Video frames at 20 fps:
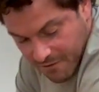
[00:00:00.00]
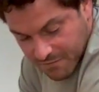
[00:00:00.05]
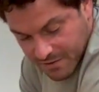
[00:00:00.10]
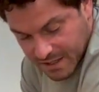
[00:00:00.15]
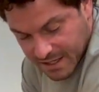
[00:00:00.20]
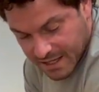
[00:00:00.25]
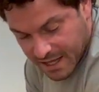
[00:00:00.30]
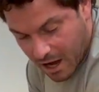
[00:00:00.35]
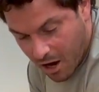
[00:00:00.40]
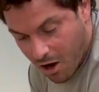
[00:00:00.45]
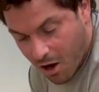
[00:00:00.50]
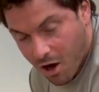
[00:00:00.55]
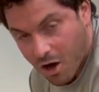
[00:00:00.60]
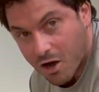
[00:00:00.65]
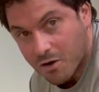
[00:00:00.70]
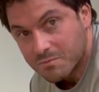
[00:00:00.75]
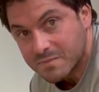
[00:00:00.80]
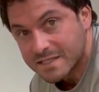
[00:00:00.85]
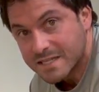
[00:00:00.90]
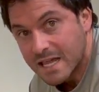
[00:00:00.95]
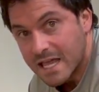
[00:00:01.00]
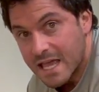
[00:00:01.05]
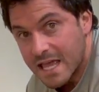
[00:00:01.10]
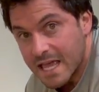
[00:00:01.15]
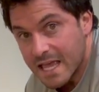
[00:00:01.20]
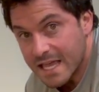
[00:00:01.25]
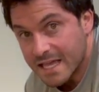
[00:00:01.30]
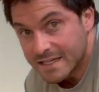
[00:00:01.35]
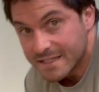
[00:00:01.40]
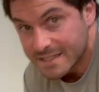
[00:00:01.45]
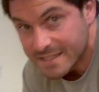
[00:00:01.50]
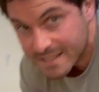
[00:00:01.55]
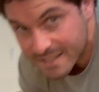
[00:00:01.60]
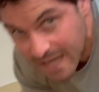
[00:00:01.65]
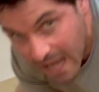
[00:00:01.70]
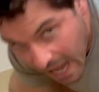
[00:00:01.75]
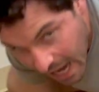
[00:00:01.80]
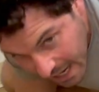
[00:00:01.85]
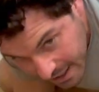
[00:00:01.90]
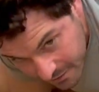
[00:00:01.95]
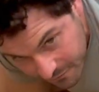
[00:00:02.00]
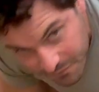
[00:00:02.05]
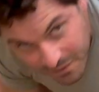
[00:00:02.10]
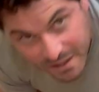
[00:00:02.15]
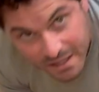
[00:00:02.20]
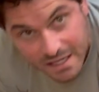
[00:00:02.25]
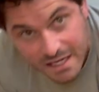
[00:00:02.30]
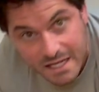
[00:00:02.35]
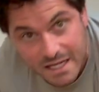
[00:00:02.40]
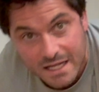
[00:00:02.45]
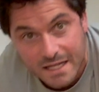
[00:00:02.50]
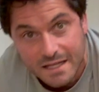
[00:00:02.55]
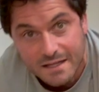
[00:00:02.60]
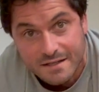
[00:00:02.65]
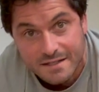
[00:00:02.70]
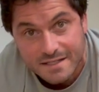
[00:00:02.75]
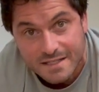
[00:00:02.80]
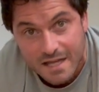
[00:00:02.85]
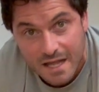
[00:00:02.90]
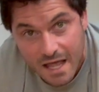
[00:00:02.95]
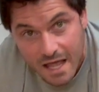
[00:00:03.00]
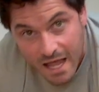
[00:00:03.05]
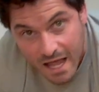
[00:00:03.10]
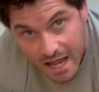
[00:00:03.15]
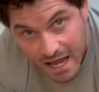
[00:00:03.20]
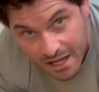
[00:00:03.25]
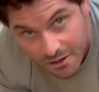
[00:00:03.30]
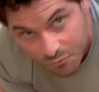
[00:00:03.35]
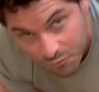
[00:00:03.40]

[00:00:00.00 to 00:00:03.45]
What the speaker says: the arms inside of the knees and